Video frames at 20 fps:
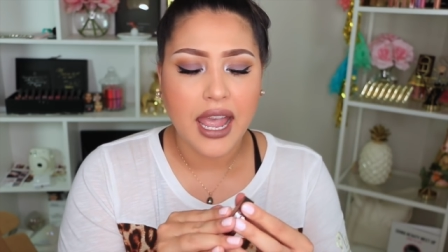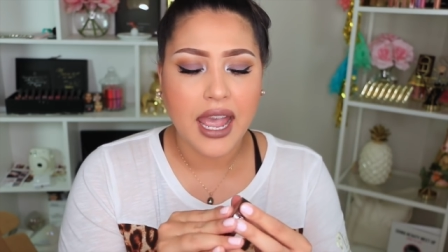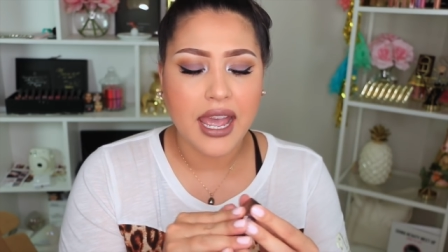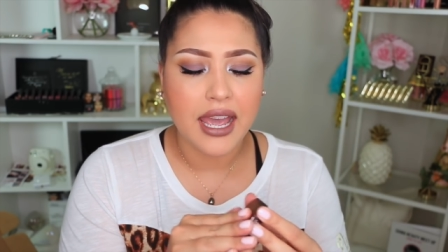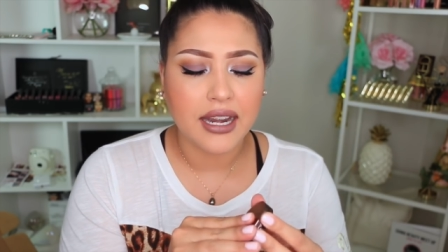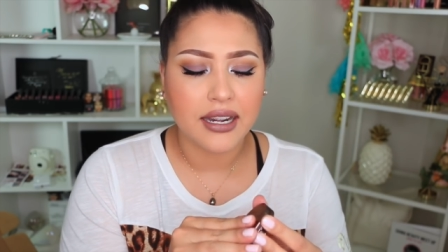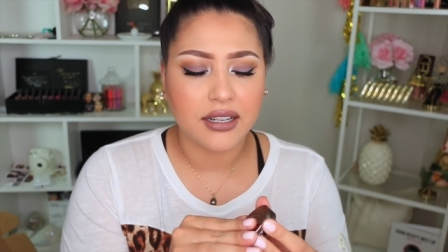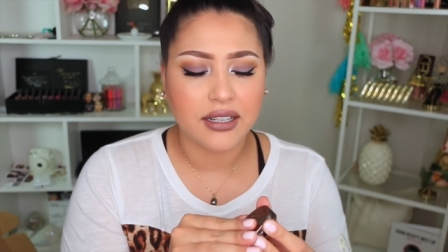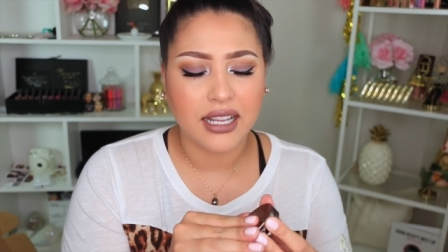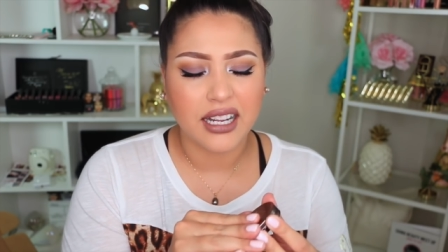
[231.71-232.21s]

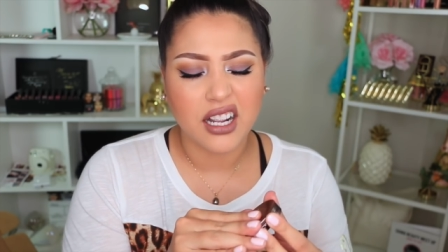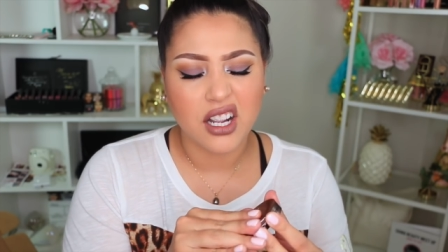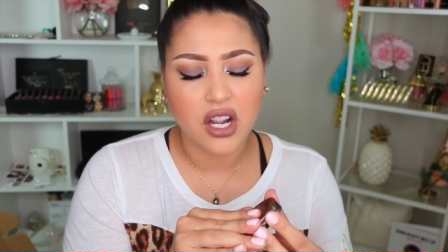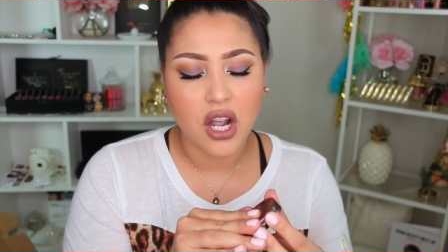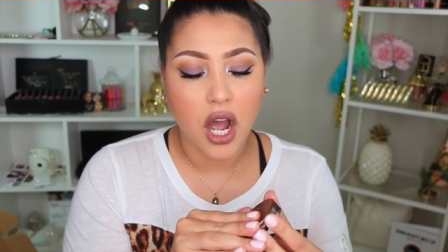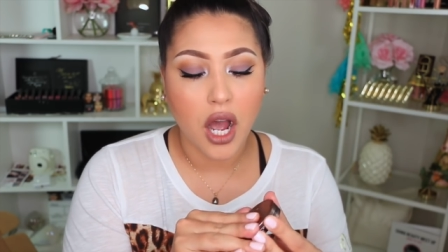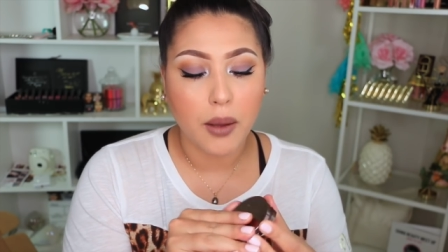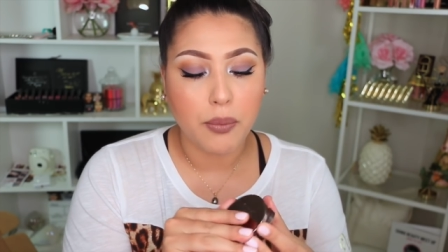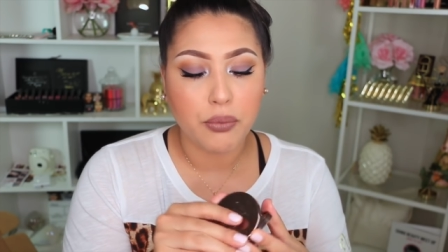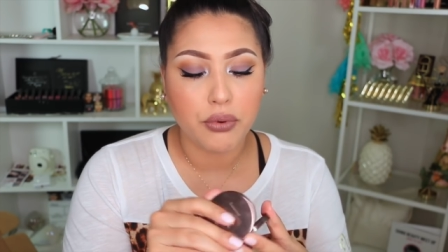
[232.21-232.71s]
and like a
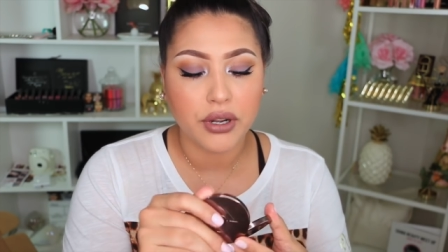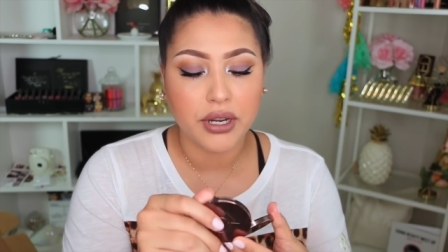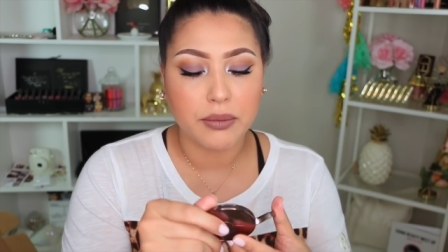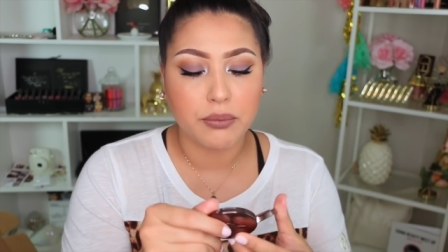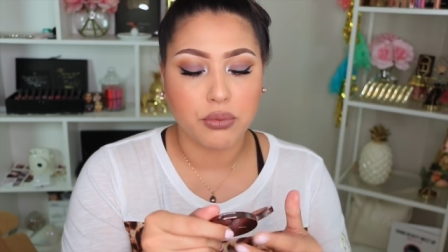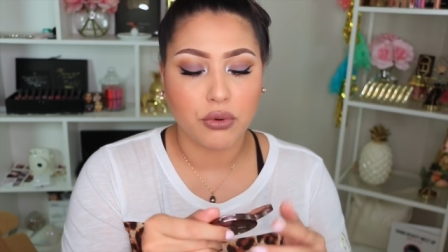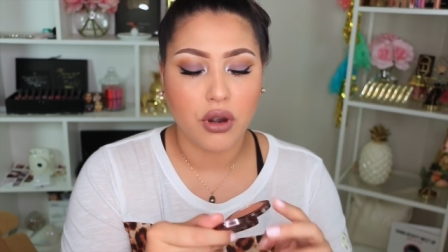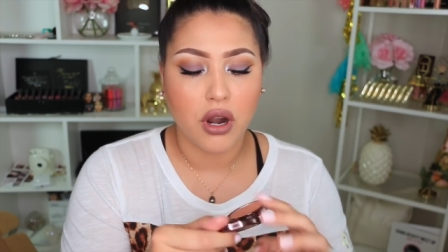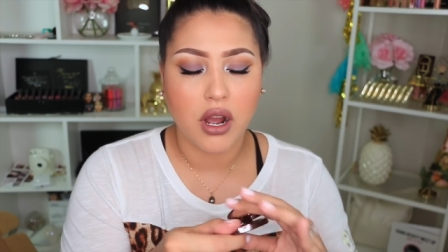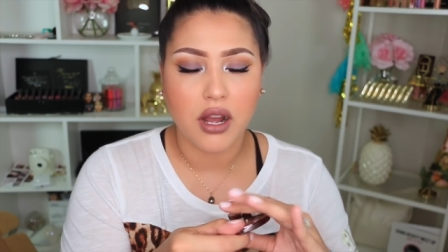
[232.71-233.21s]
coppery
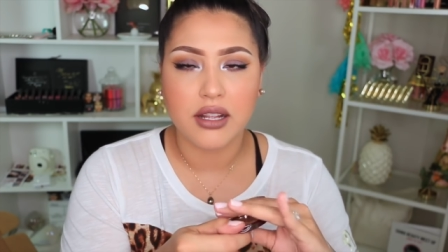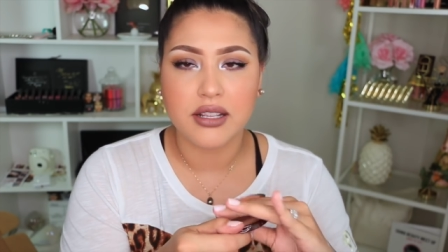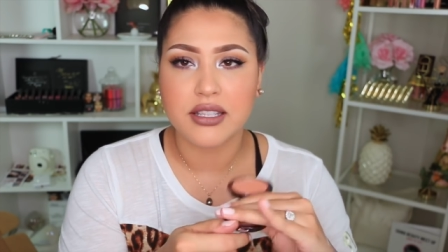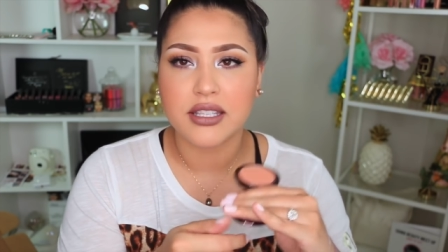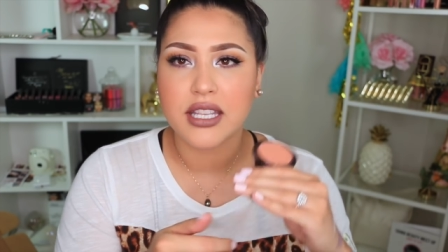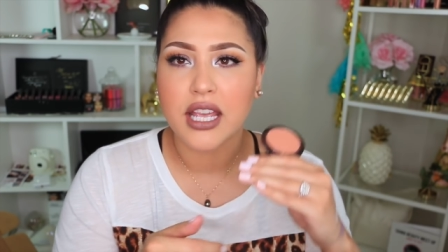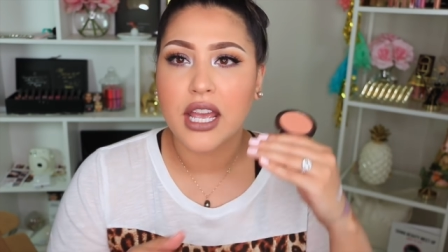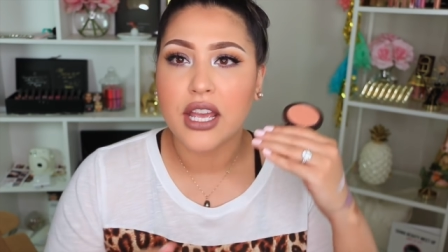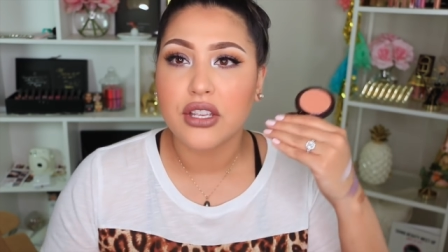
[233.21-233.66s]
bronze.